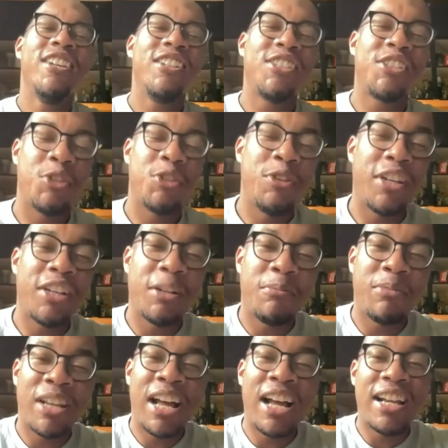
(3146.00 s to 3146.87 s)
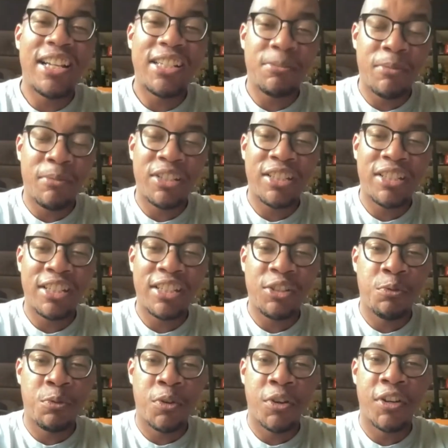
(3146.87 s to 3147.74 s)
So you can apply as much
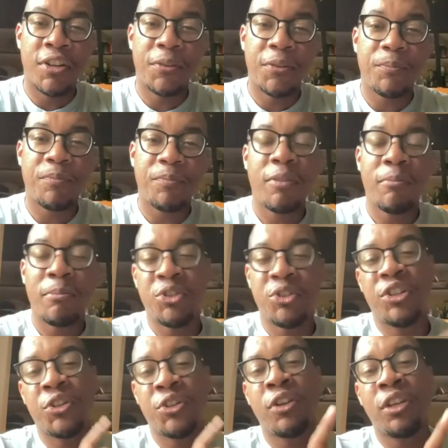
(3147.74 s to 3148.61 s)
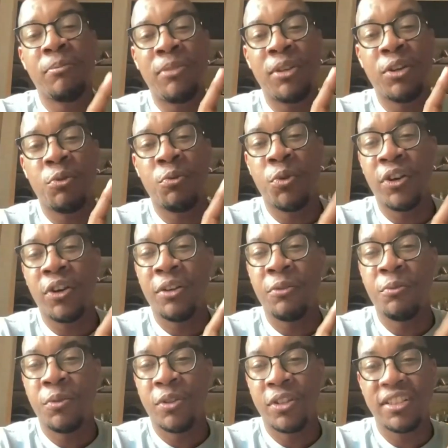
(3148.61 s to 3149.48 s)
as you want, but you can only be
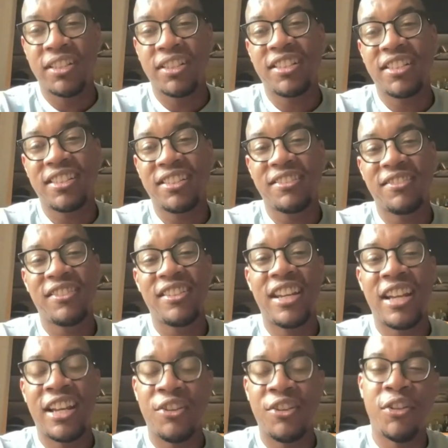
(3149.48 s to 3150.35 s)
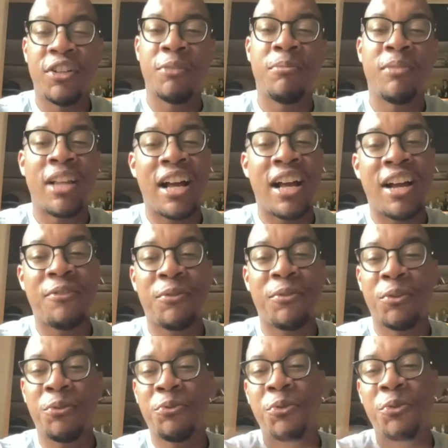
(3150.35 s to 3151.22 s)
awarded once. And you can apply
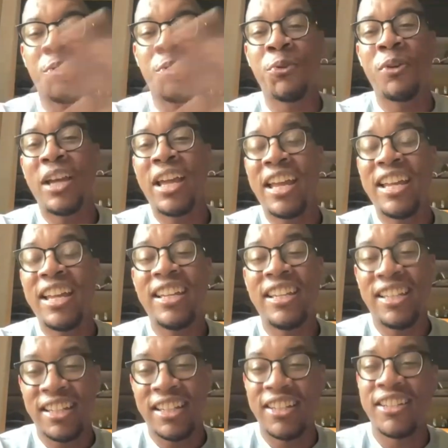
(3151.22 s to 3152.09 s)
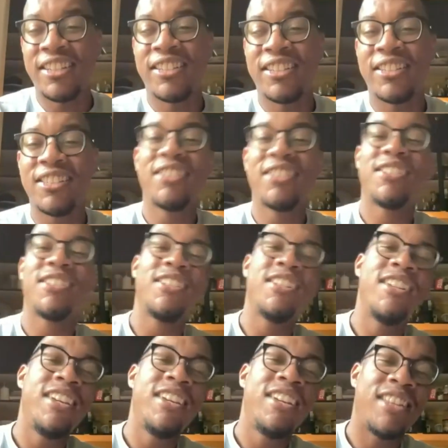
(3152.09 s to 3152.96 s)
for the full 8 years
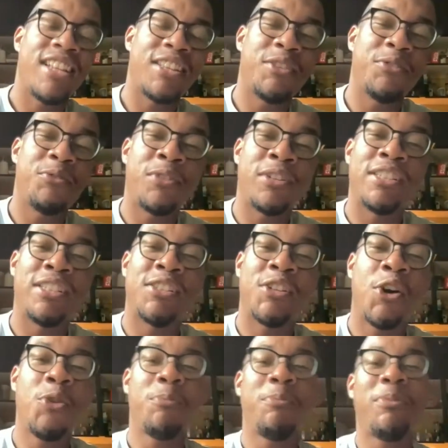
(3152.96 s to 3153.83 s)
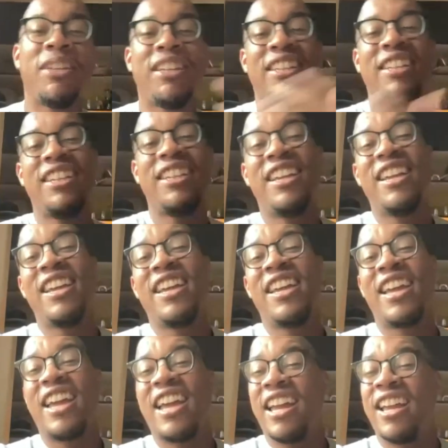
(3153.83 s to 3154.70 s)
that the fund is open.
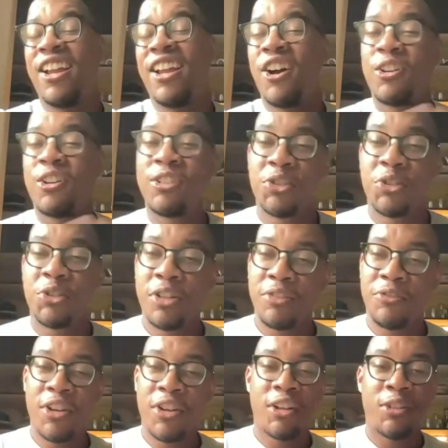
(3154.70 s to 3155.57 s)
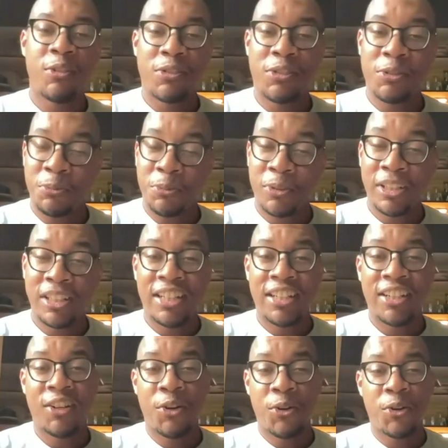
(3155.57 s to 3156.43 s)
And also, if y'all do some really
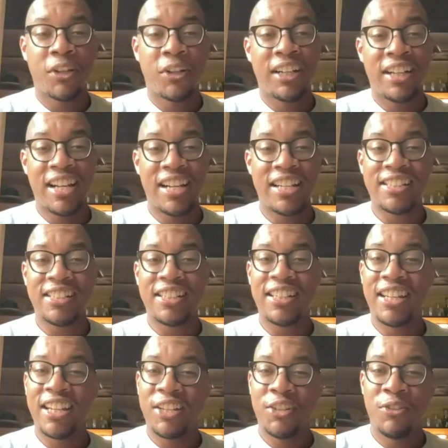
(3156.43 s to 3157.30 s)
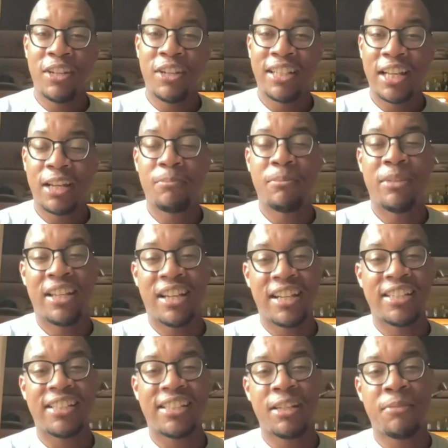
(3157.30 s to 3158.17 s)
good organizing and you get that
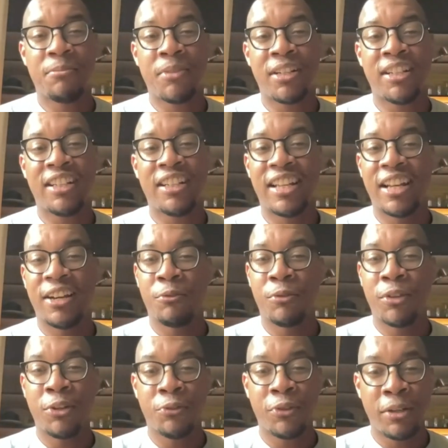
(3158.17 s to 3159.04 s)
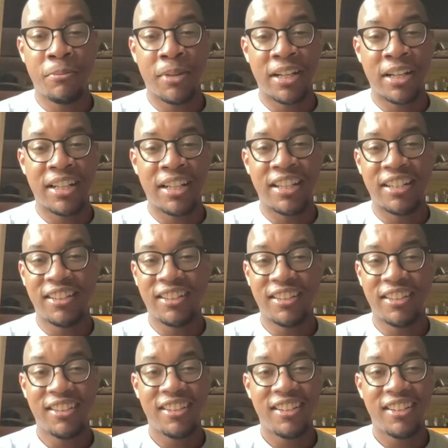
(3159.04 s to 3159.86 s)
Beyonce money, that Riri money,